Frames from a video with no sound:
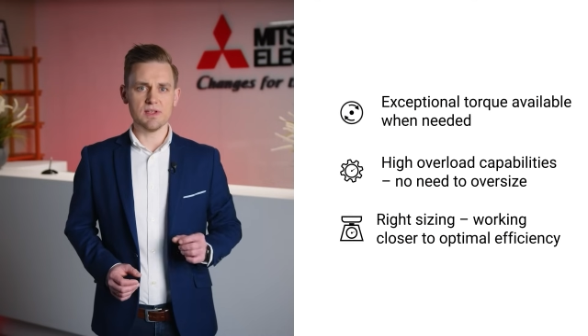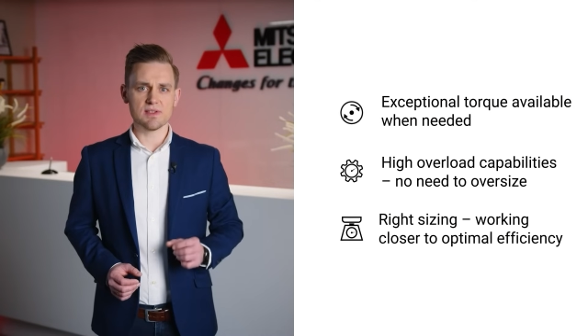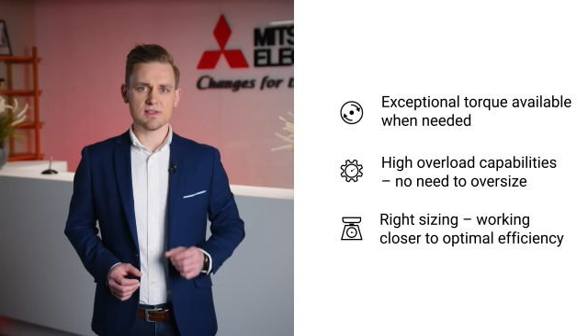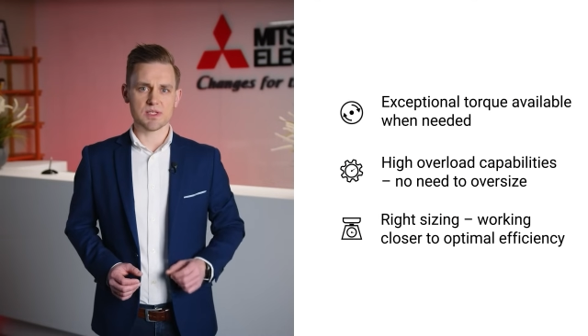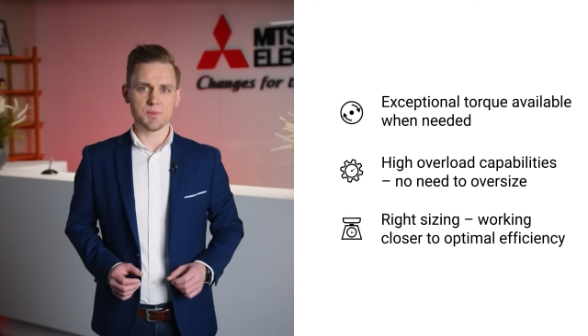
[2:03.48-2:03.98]

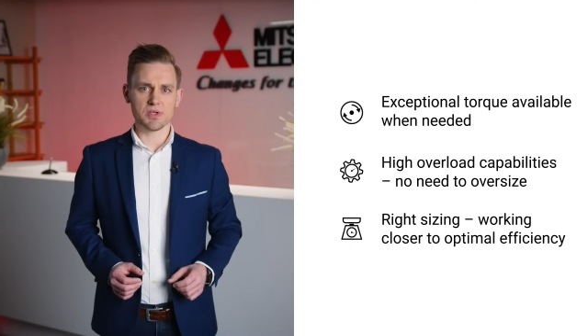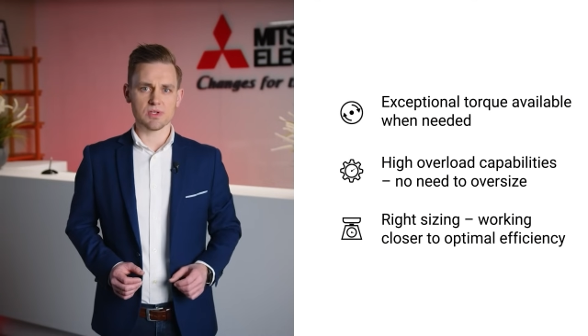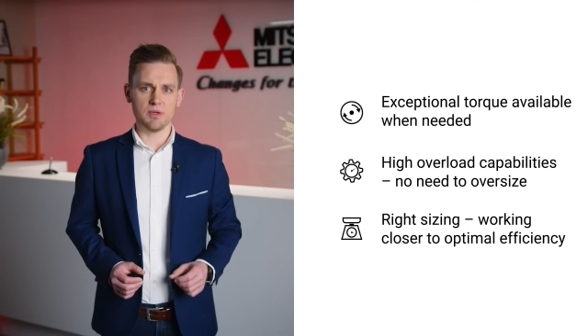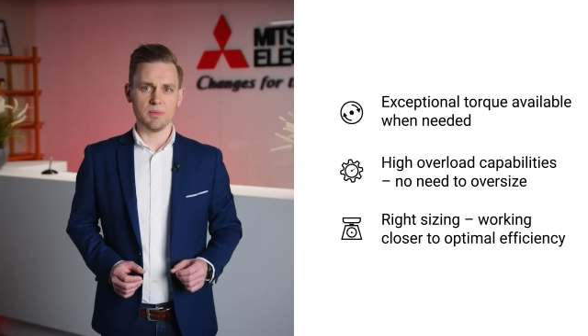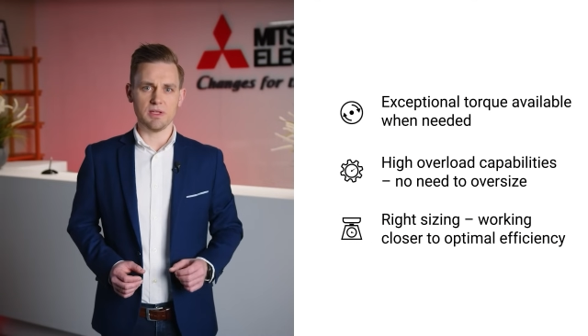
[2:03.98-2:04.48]
This is
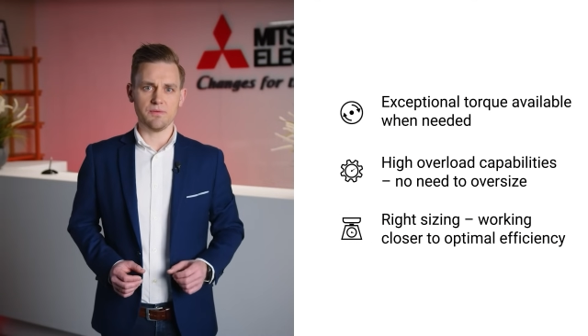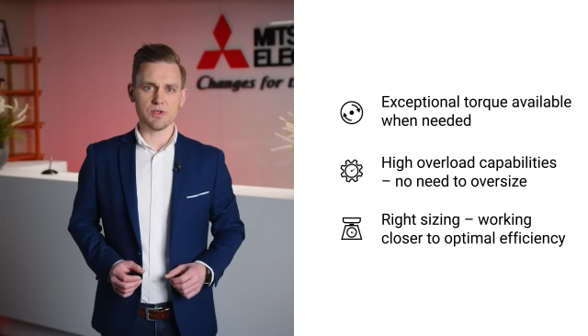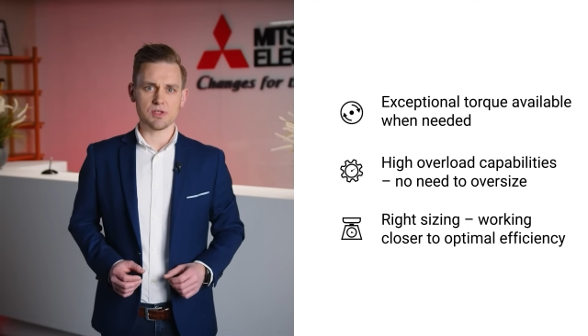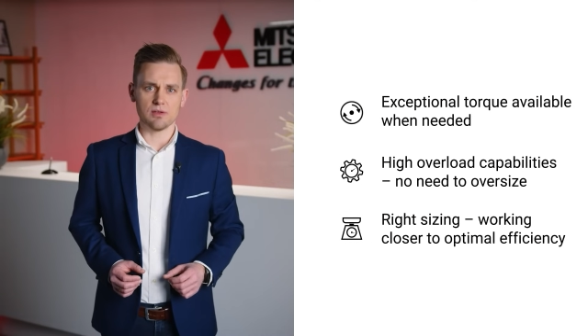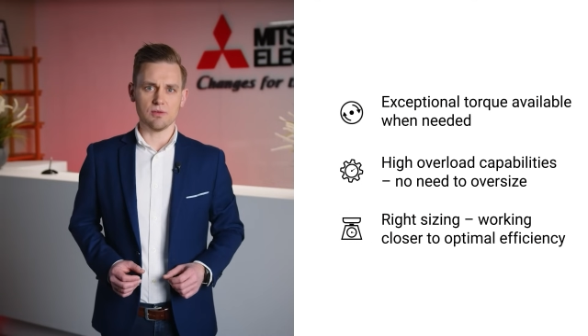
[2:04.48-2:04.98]
especially
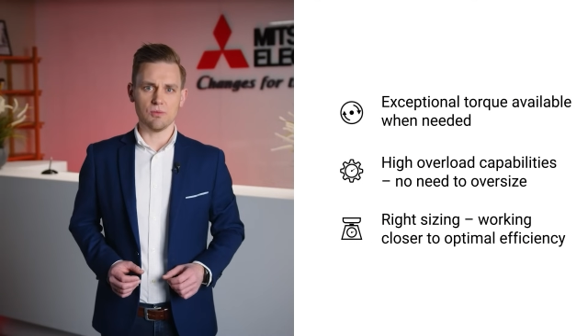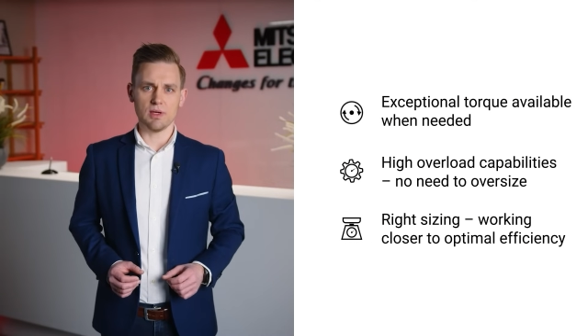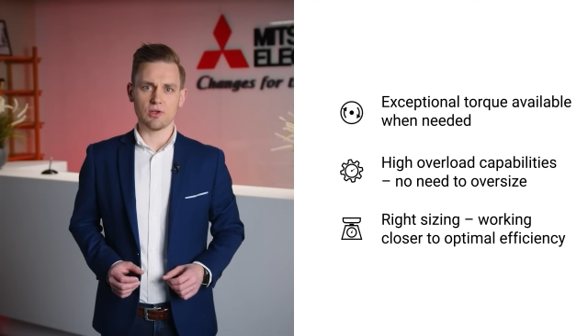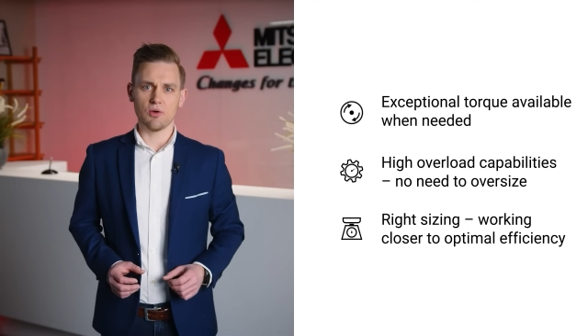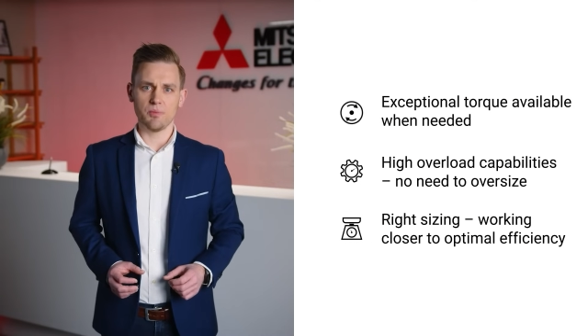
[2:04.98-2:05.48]
beneficial
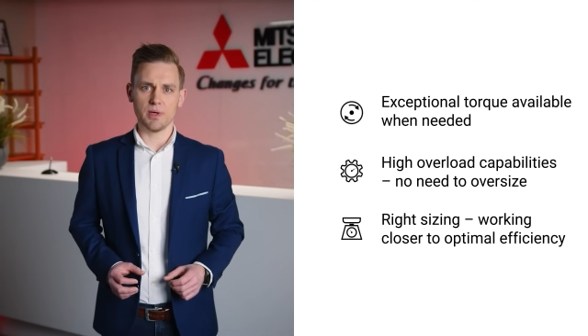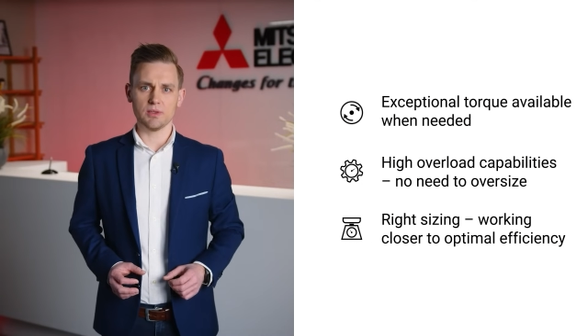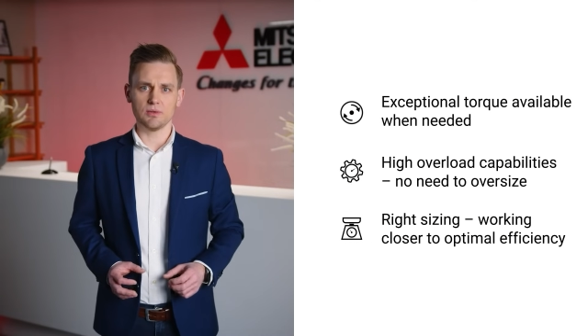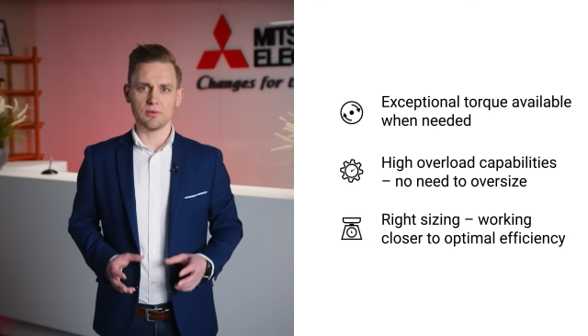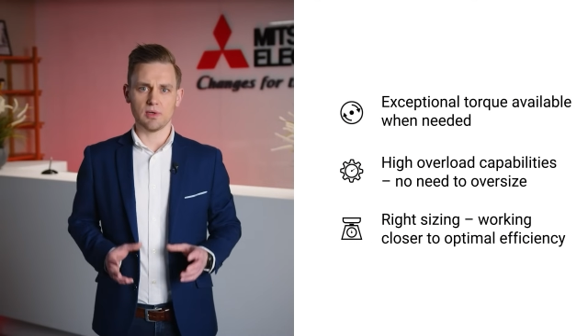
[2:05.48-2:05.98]
when
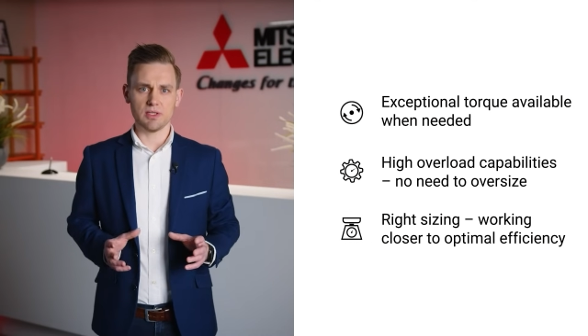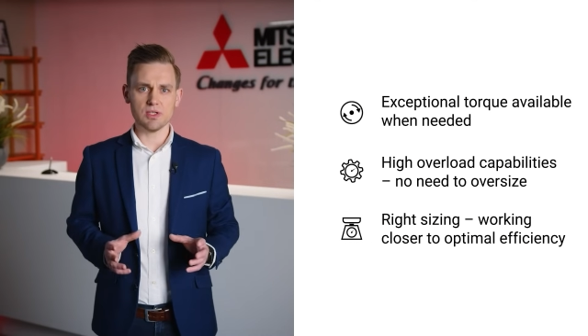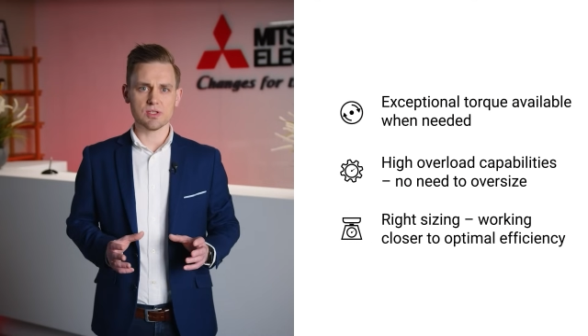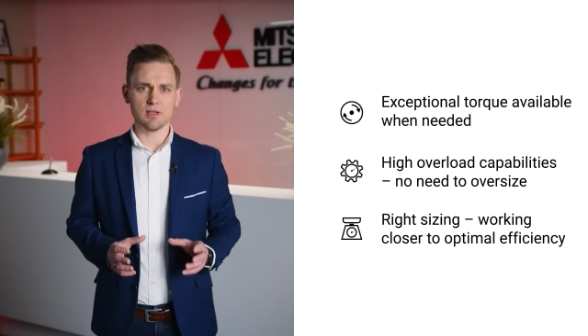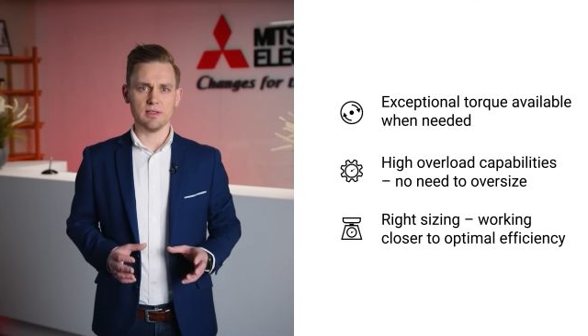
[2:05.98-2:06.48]
compared to
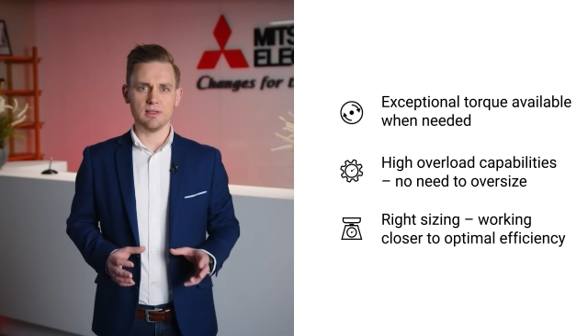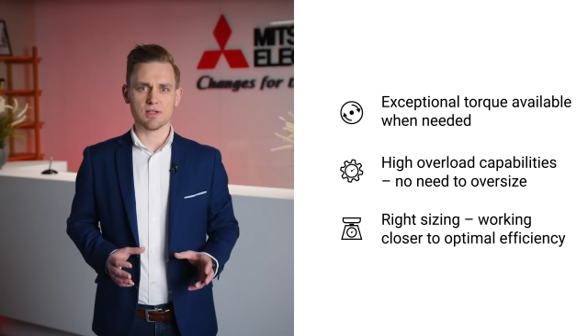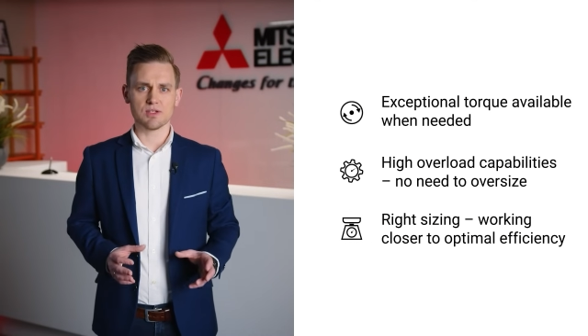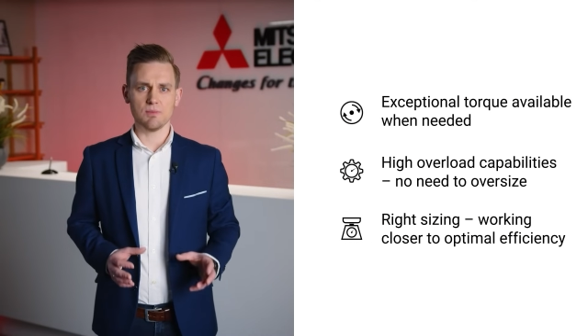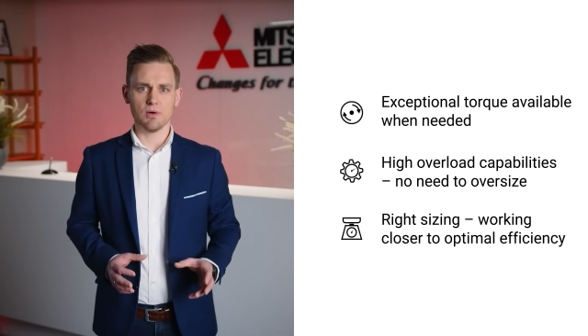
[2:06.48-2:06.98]
traditional
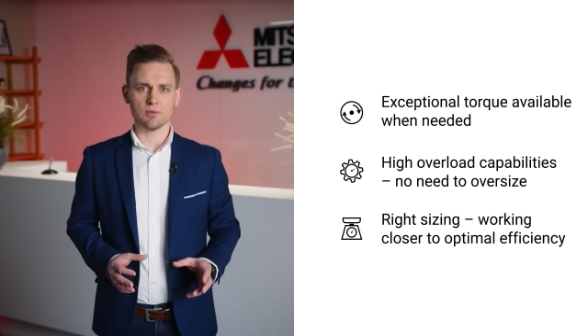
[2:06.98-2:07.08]
induction